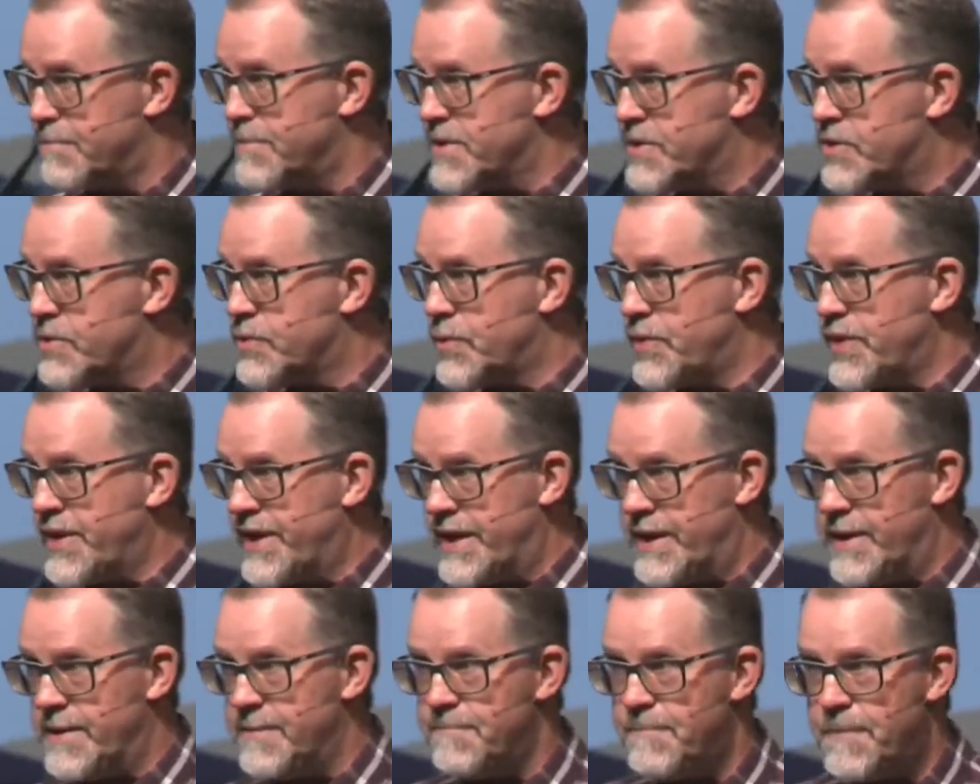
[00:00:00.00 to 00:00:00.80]

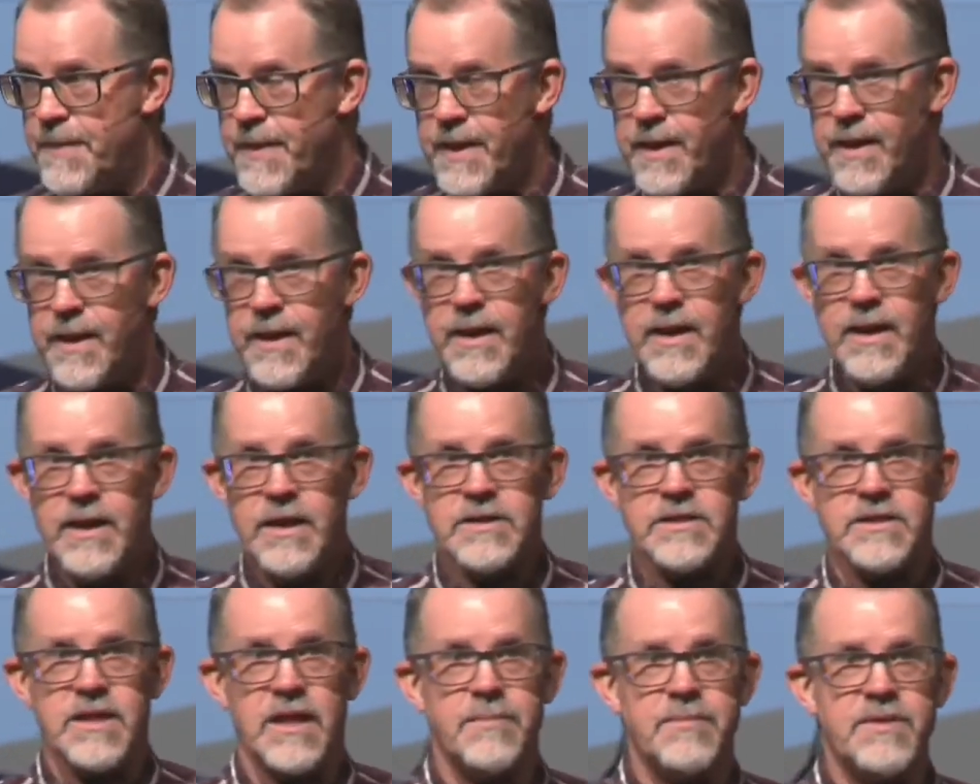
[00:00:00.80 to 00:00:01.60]
between.
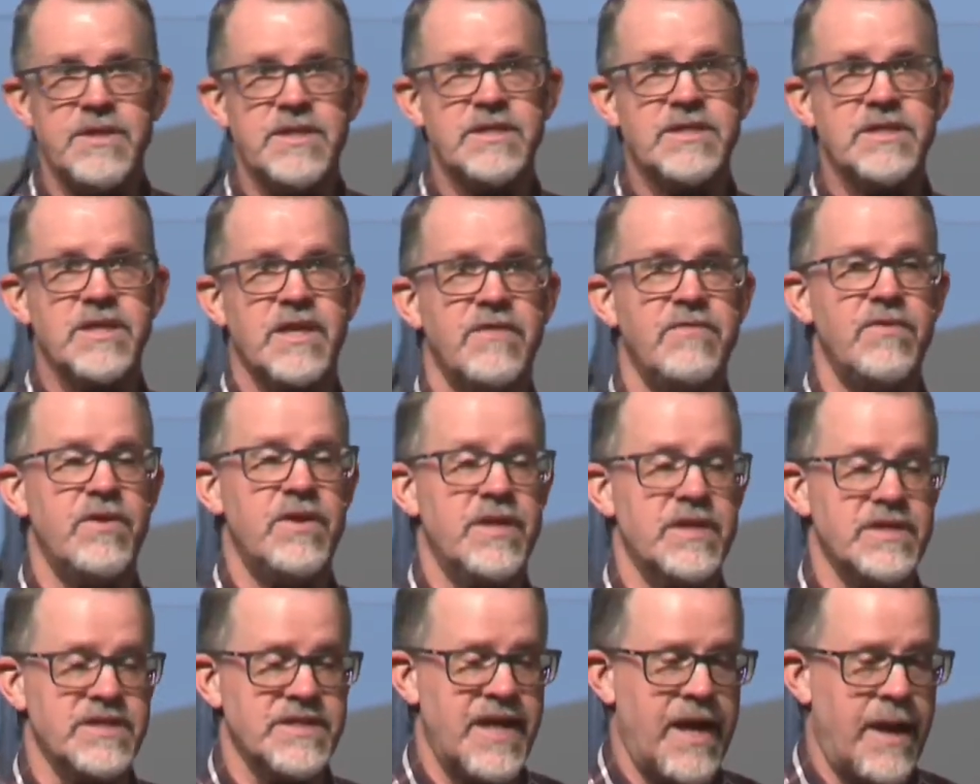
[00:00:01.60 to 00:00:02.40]
So let me just give you
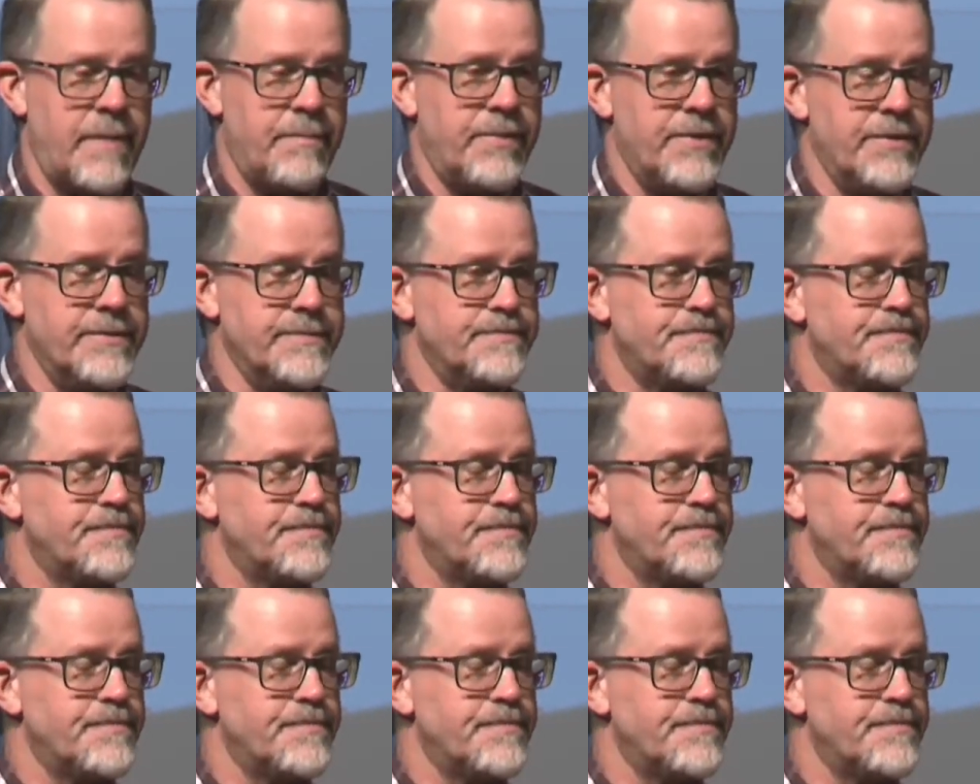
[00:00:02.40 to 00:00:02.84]
an example.